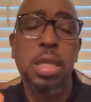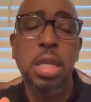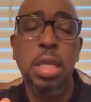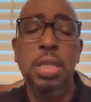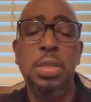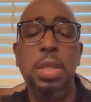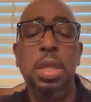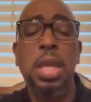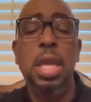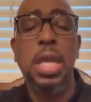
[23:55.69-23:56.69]
goods
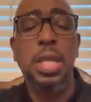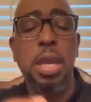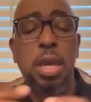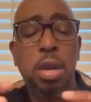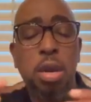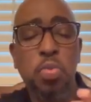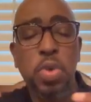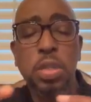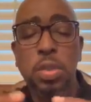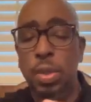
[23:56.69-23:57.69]
and their
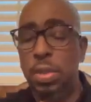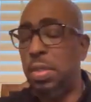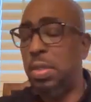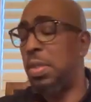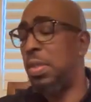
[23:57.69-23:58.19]
resources.